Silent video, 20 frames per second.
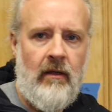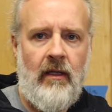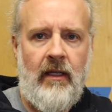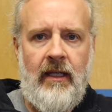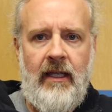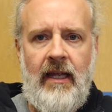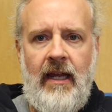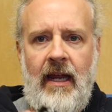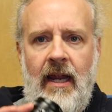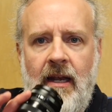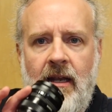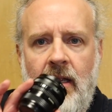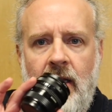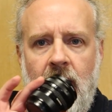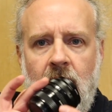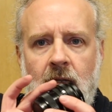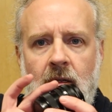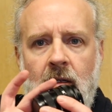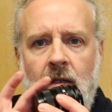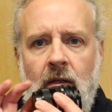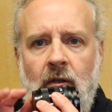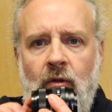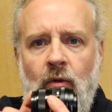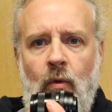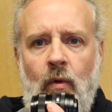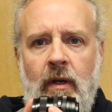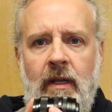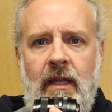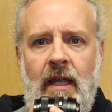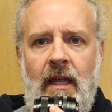Canon
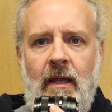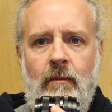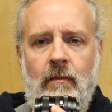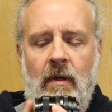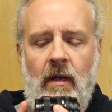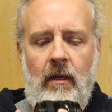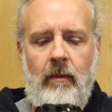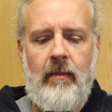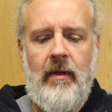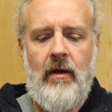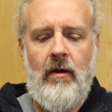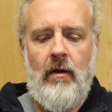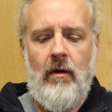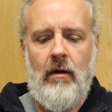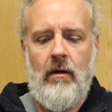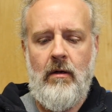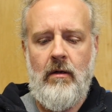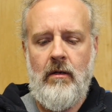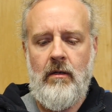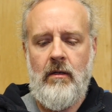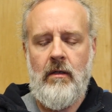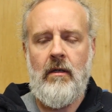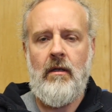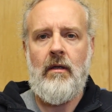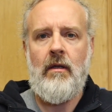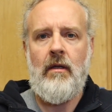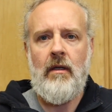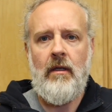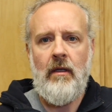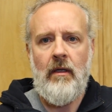28 millimeter,
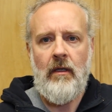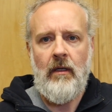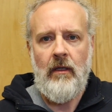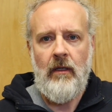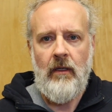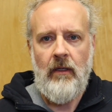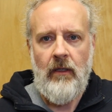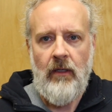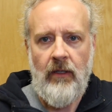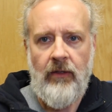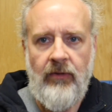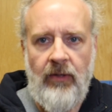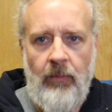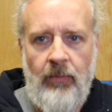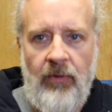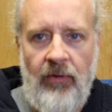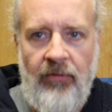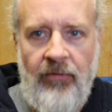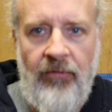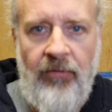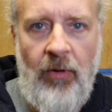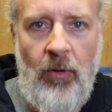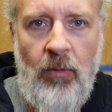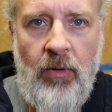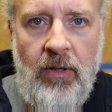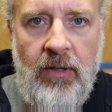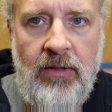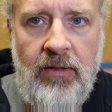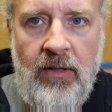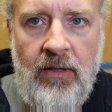except the
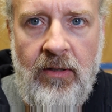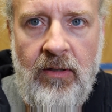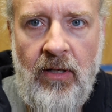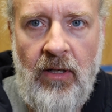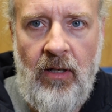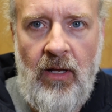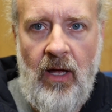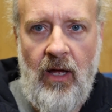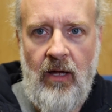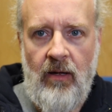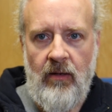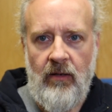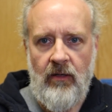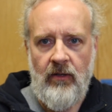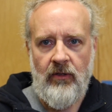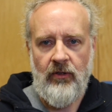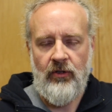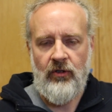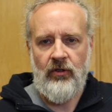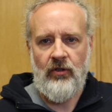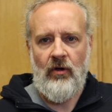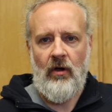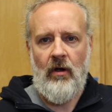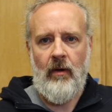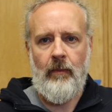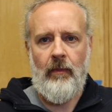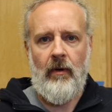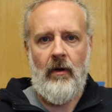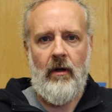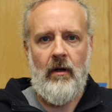focus is a lot
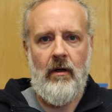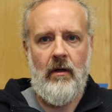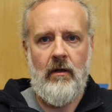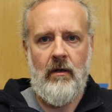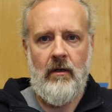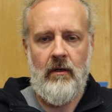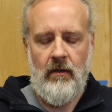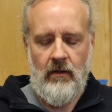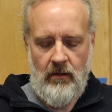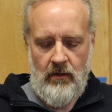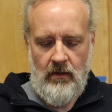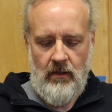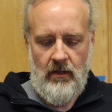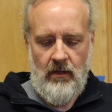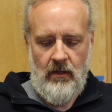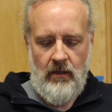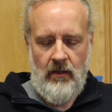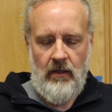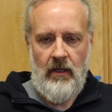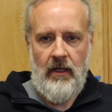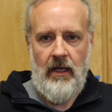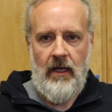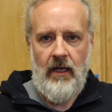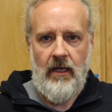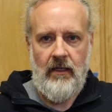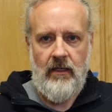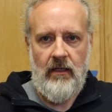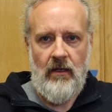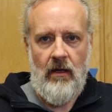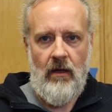sharper,
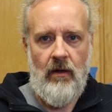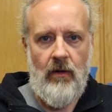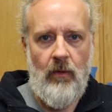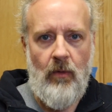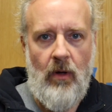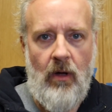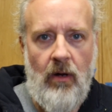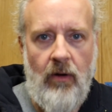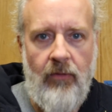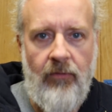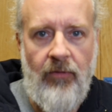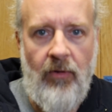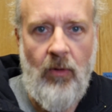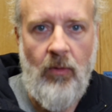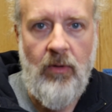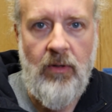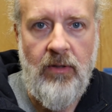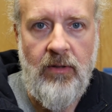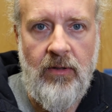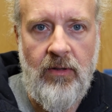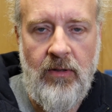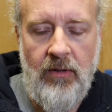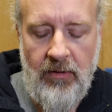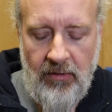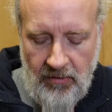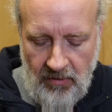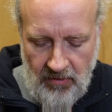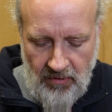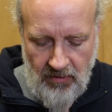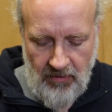and it
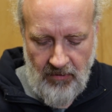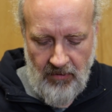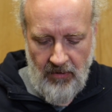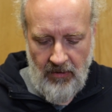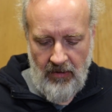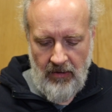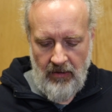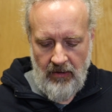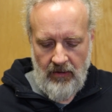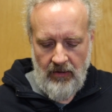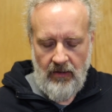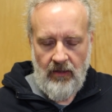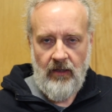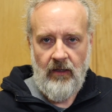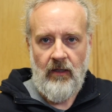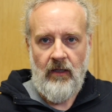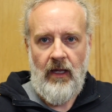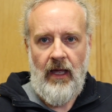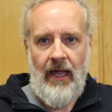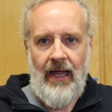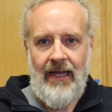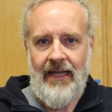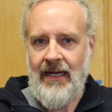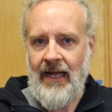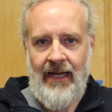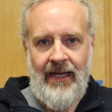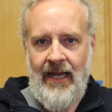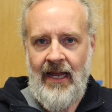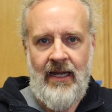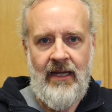autofocuses. And
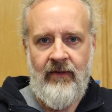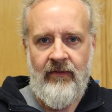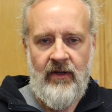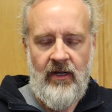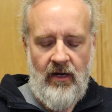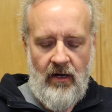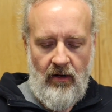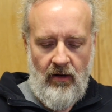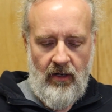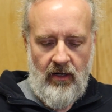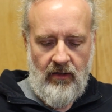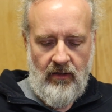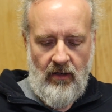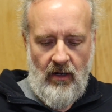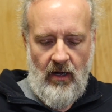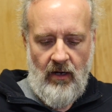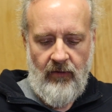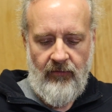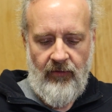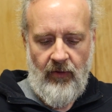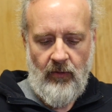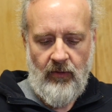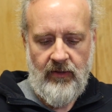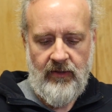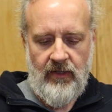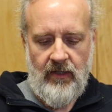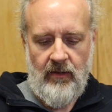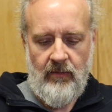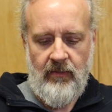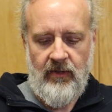I can't even hear it
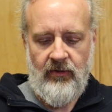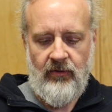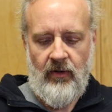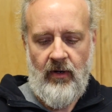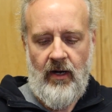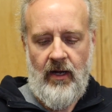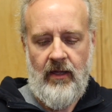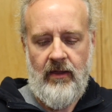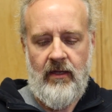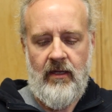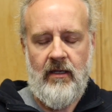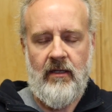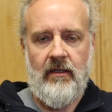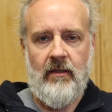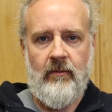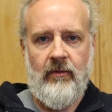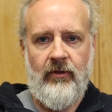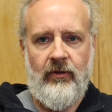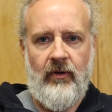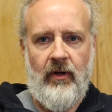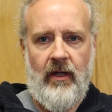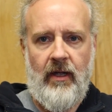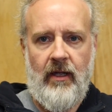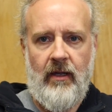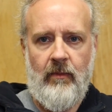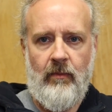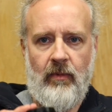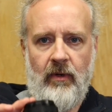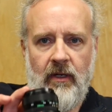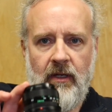autofocusing. Let me try this. I'm gonna
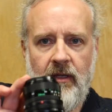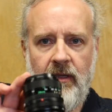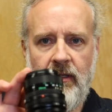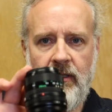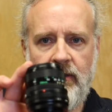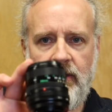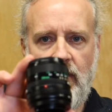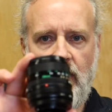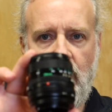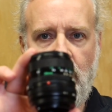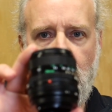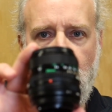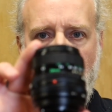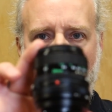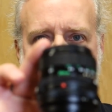try bringing this up.